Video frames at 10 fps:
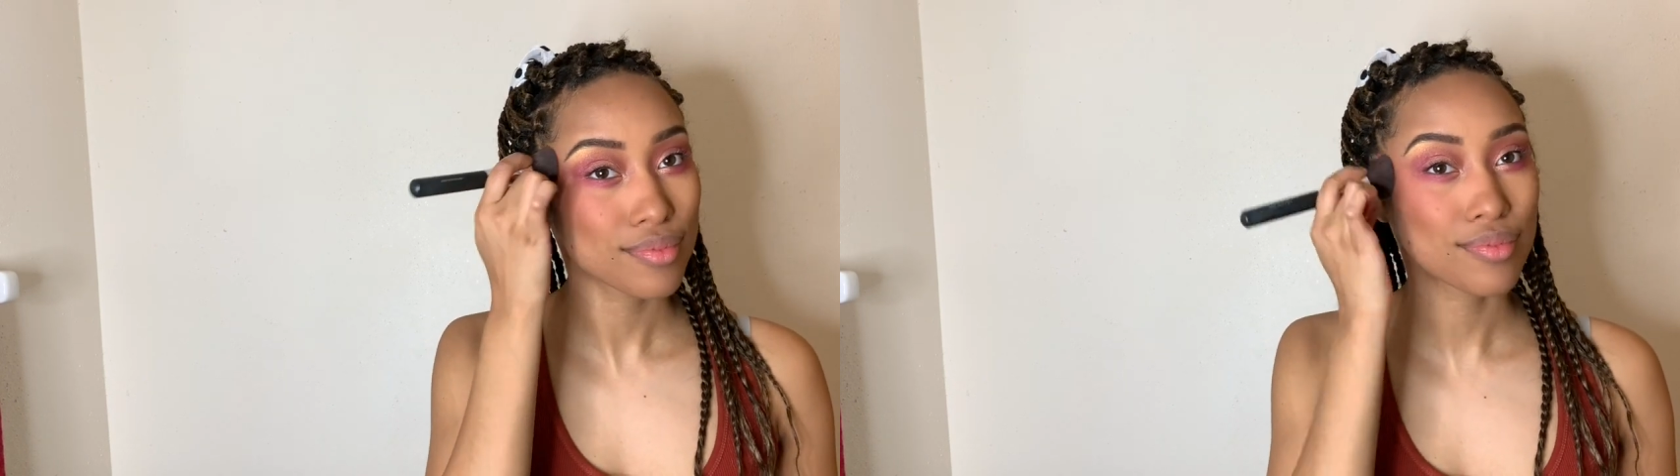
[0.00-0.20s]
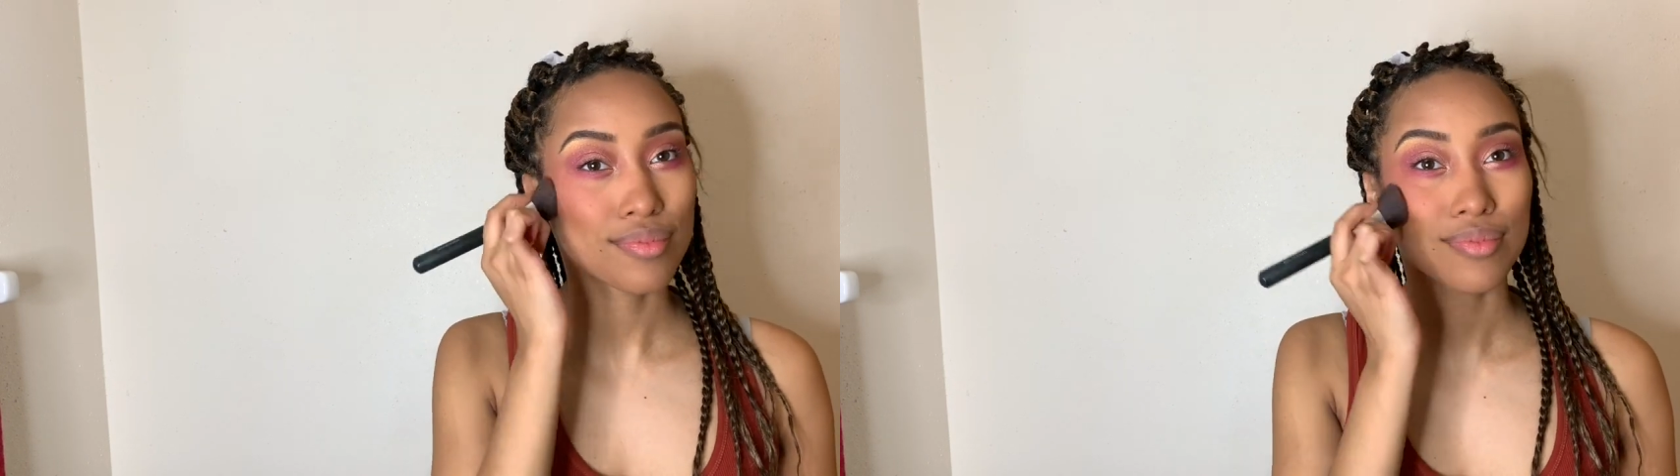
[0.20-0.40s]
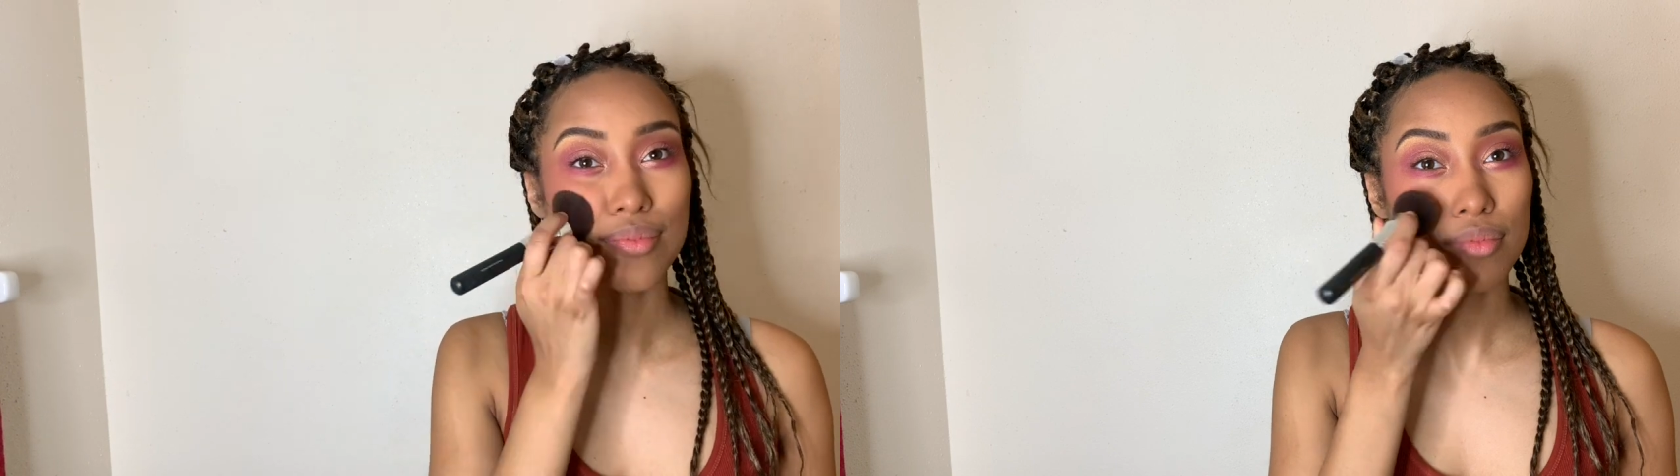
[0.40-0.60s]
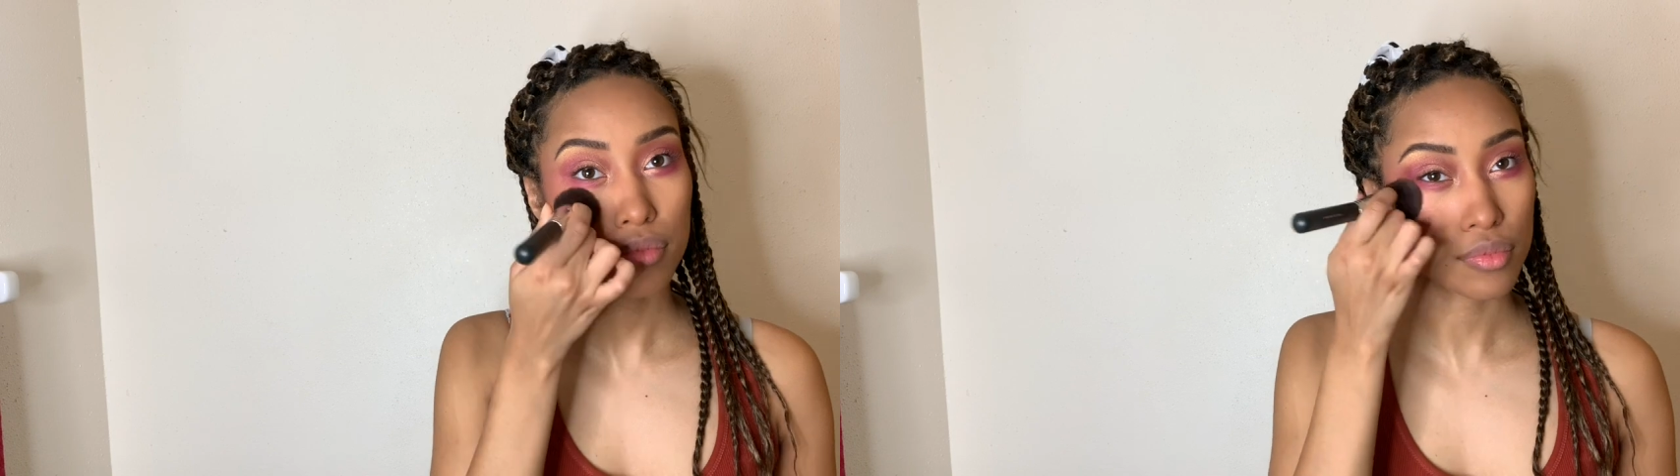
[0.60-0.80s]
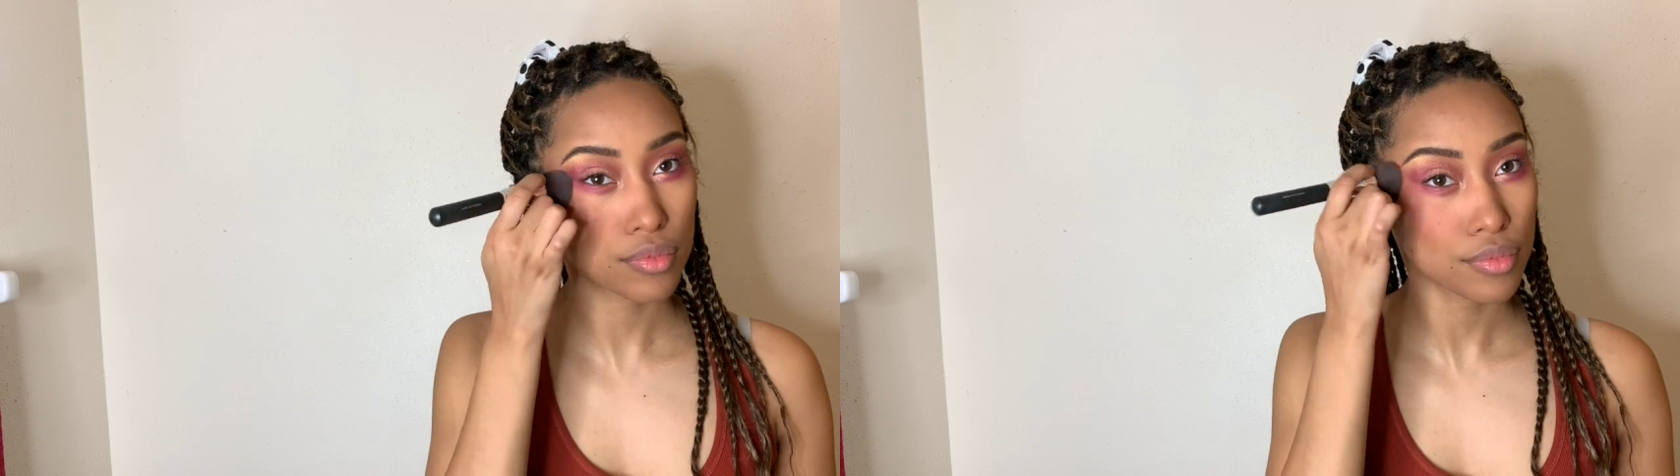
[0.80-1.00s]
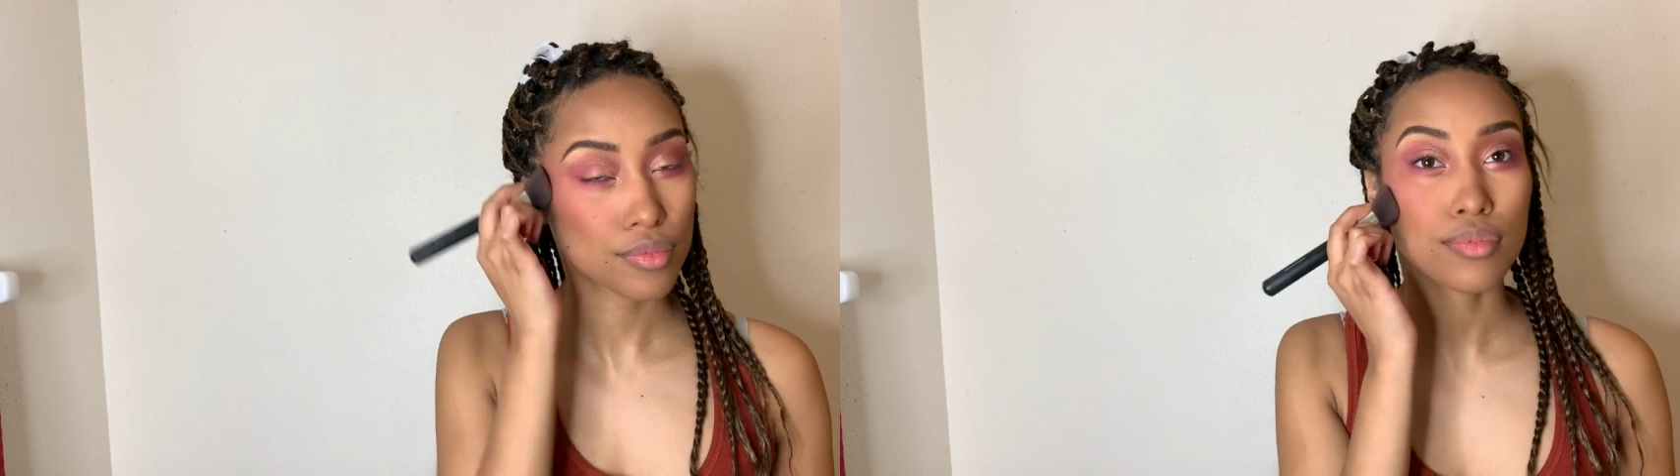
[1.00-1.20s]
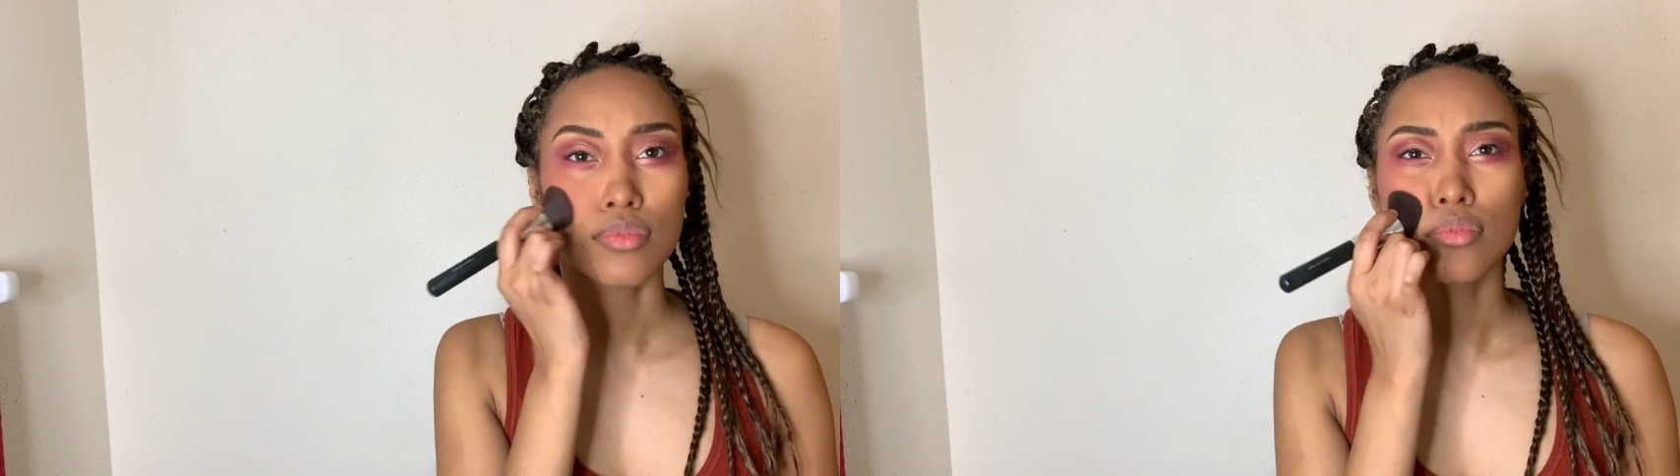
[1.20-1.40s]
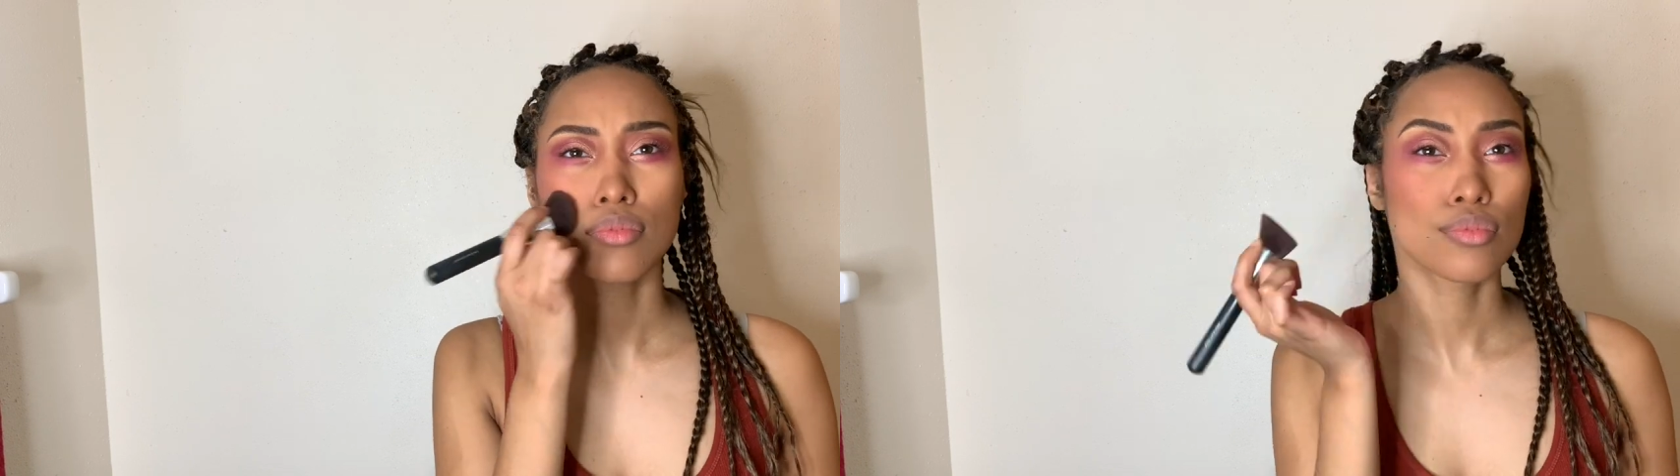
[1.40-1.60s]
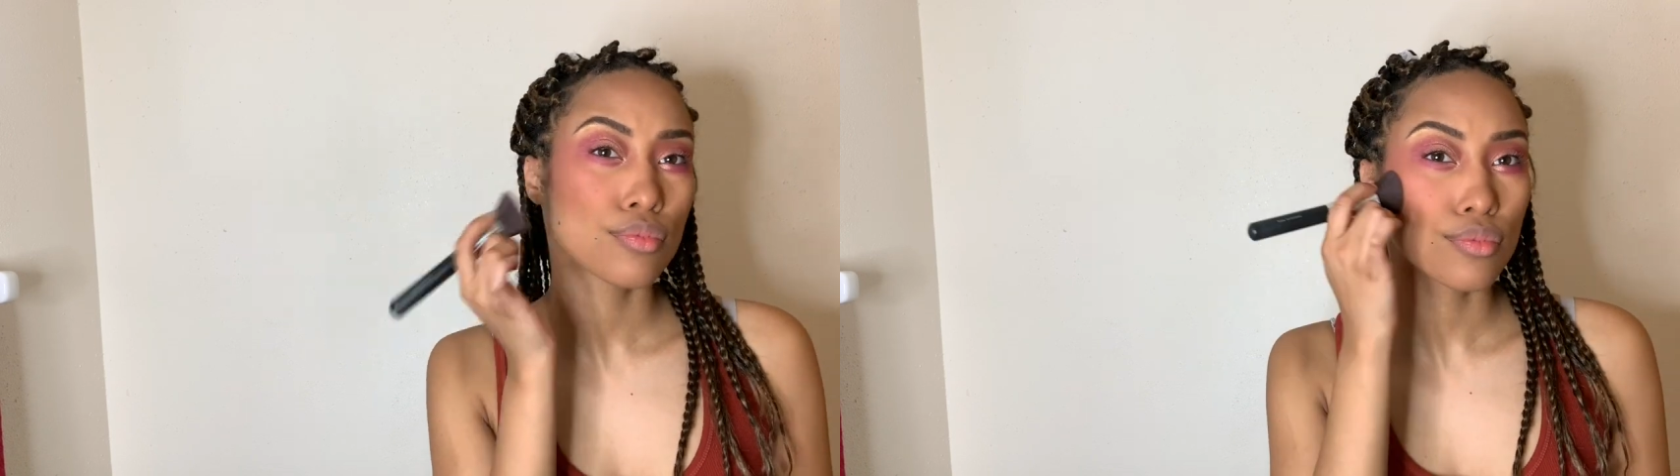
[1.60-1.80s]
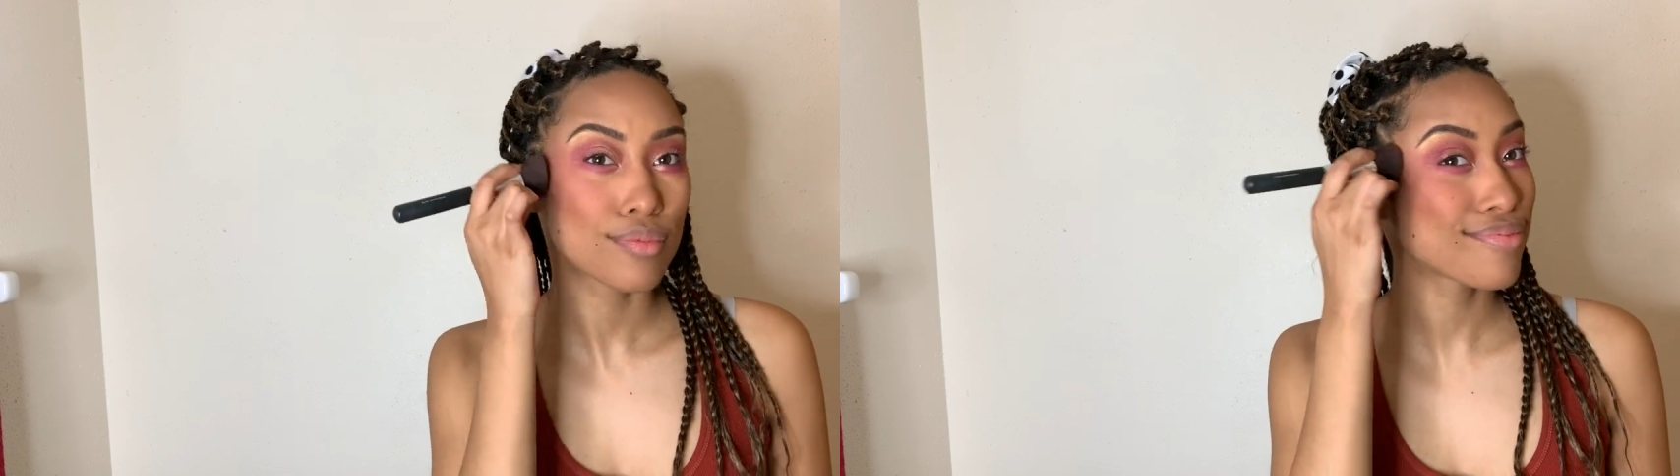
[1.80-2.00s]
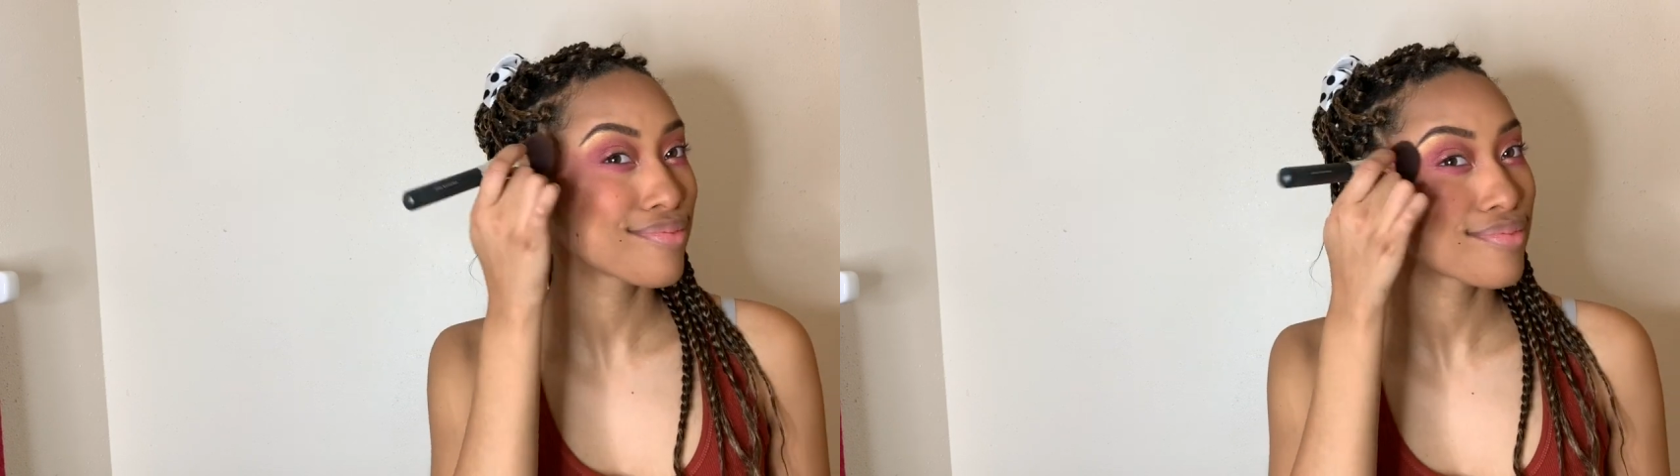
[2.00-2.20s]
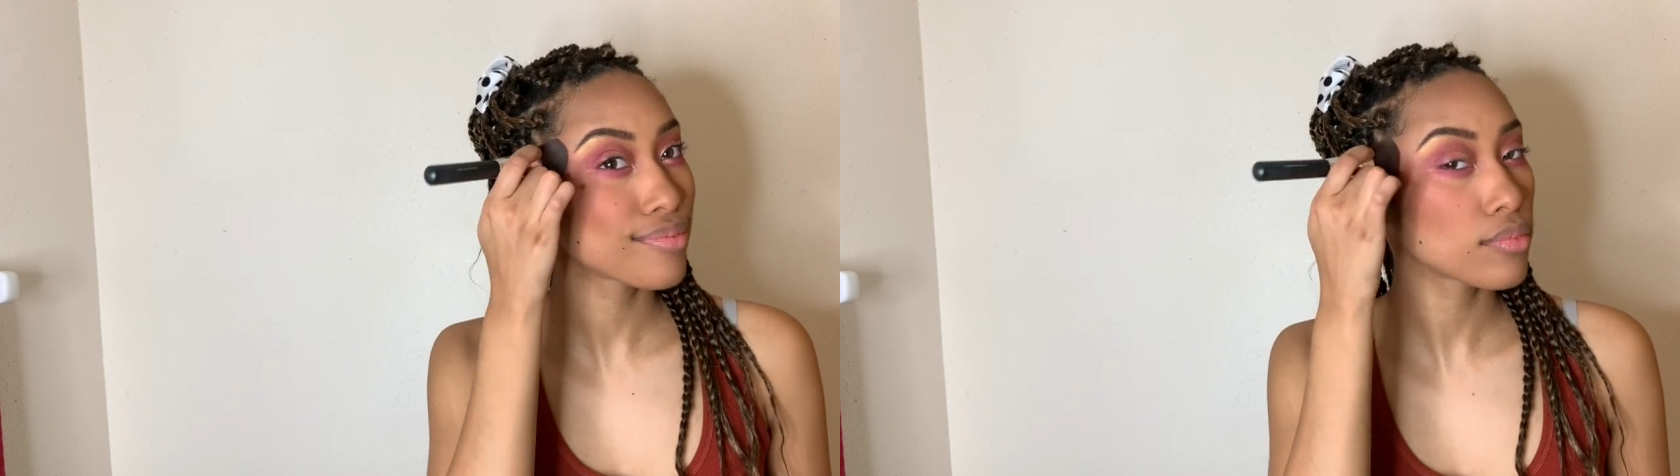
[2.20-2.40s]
walk around type look.